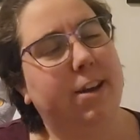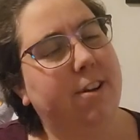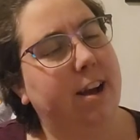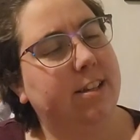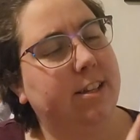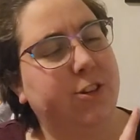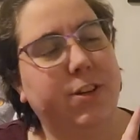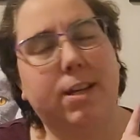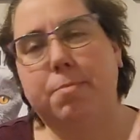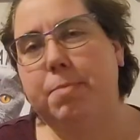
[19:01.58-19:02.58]
Across the
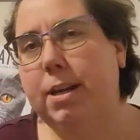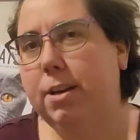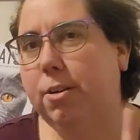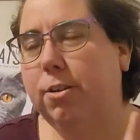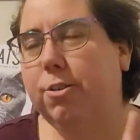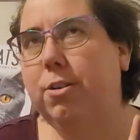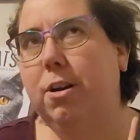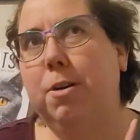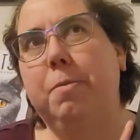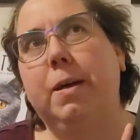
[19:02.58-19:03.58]
Street by Nicole
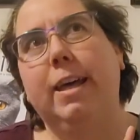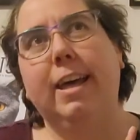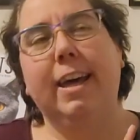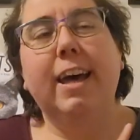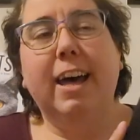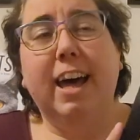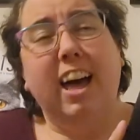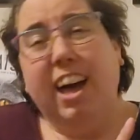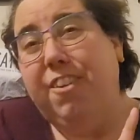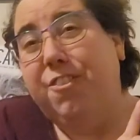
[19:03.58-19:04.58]
Trope.
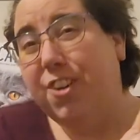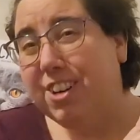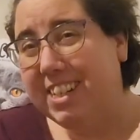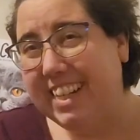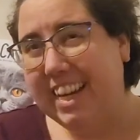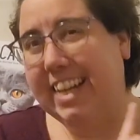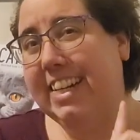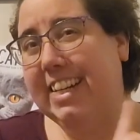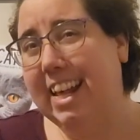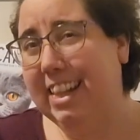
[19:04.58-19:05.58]
Unfortunately, I
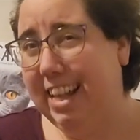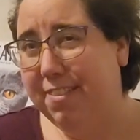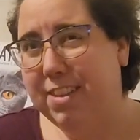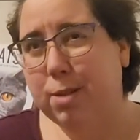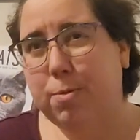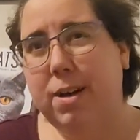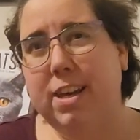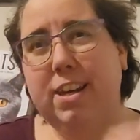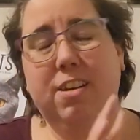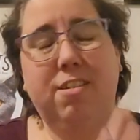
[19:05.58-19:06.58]
did not love this
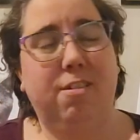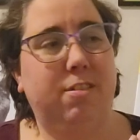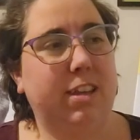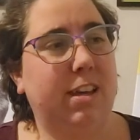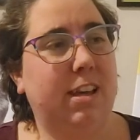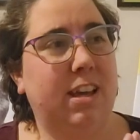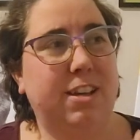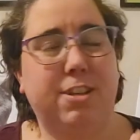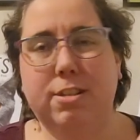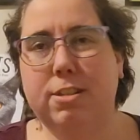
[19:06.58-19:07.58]
one. Only a
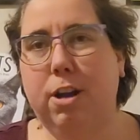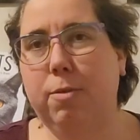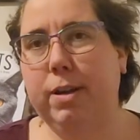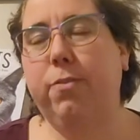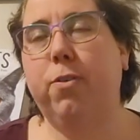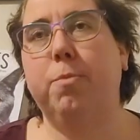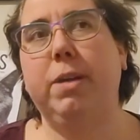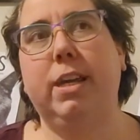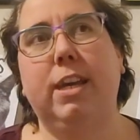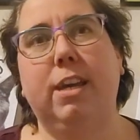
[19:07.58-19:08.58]
two-star read for
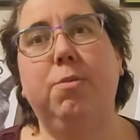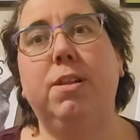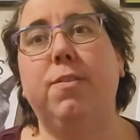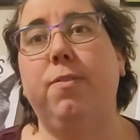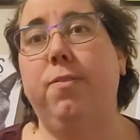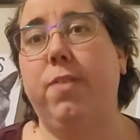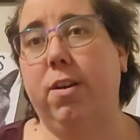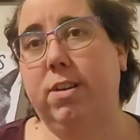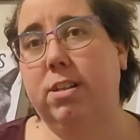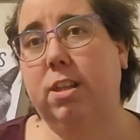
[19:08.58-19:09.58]
me. It was
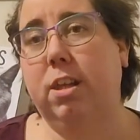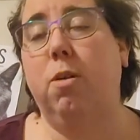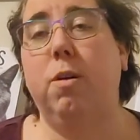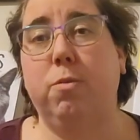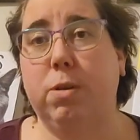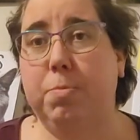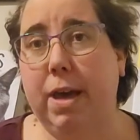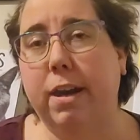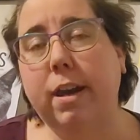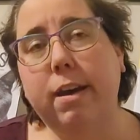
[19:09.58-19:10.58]
very slow and
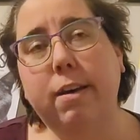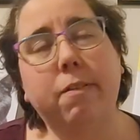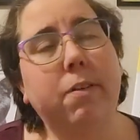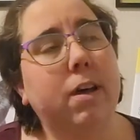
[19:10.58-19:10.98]
repetitive.